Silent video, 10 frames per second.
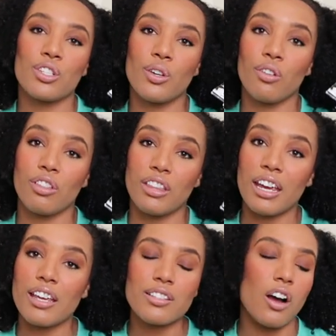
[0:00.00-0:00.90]
So
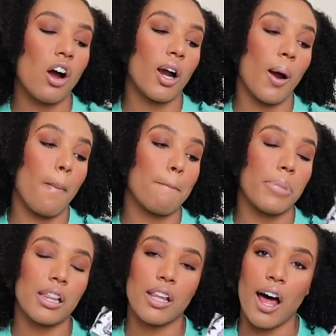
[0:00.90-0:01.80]
these are
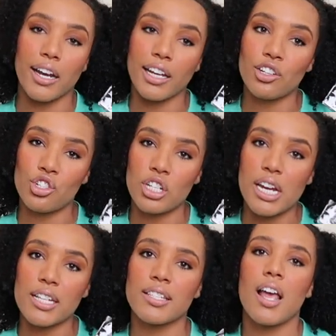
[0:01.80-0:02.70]
blotting
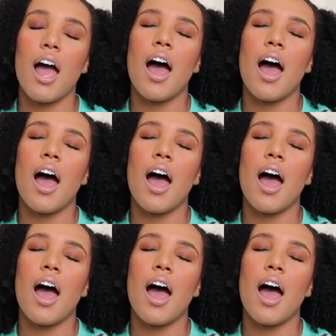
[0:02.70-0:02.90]
sheets.